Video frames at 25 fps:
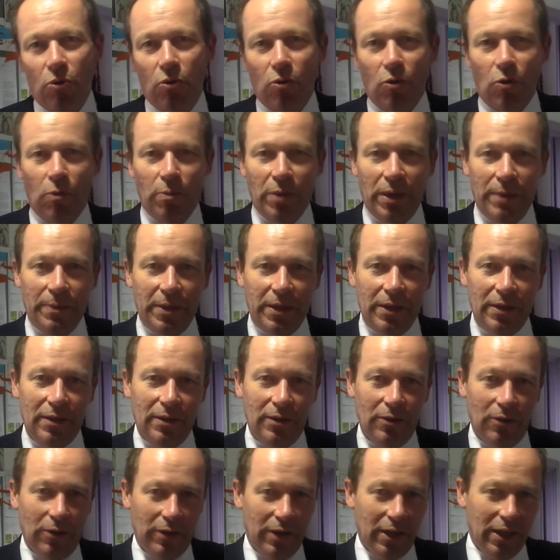or maybe
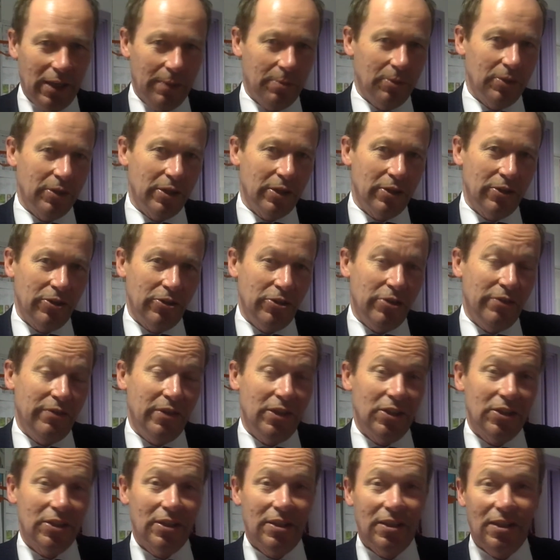not able to go to
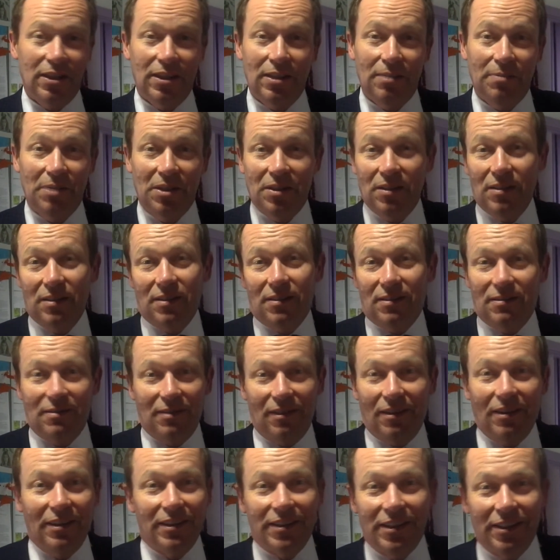university because
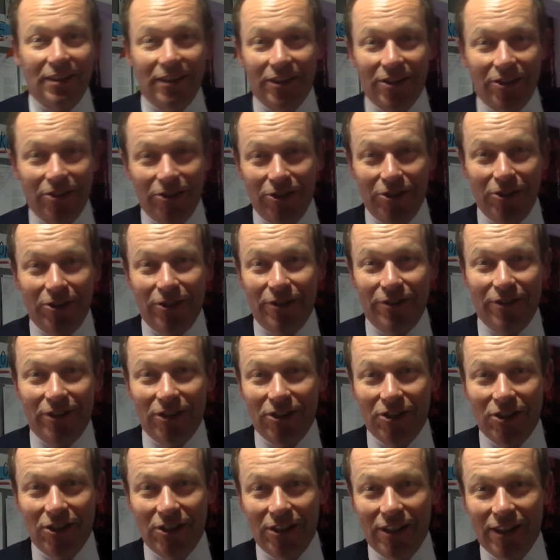I didn't go to
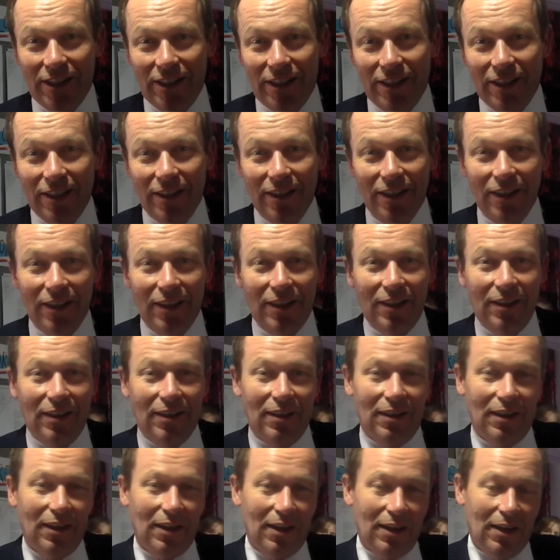university
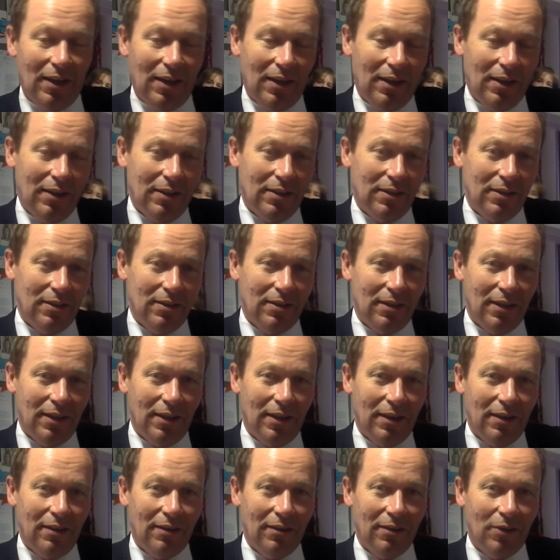and
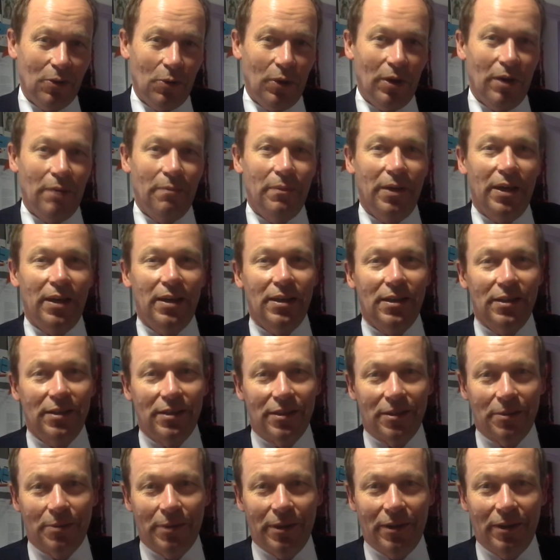they're quite
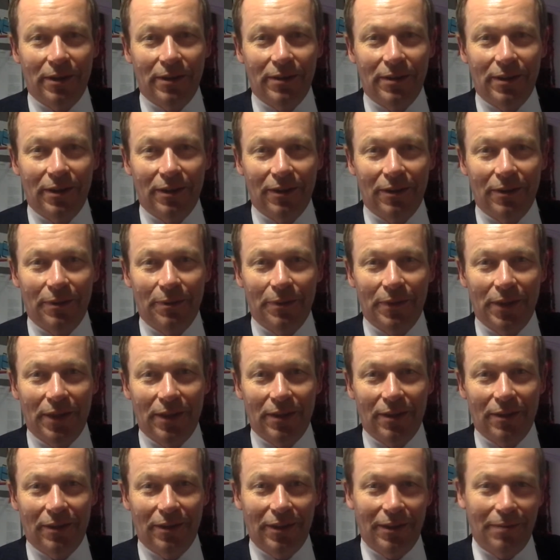amazed when I tell them that
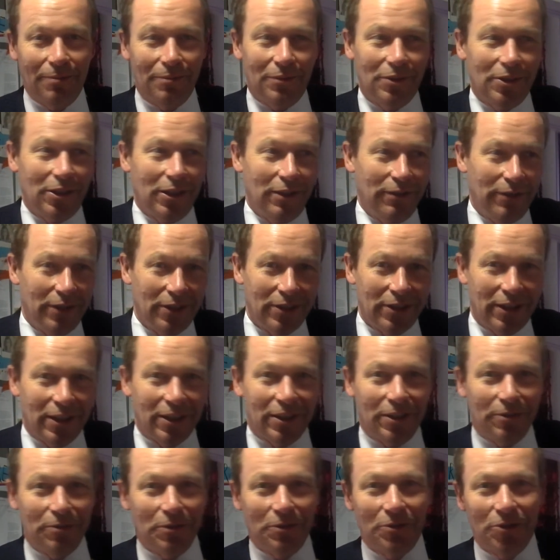I am Chief
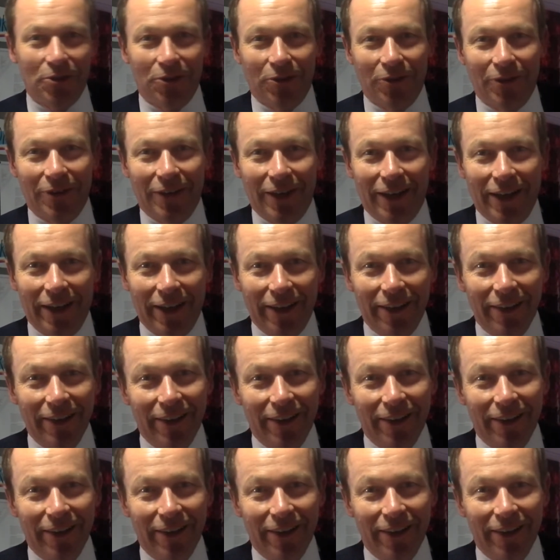Executive of John Laing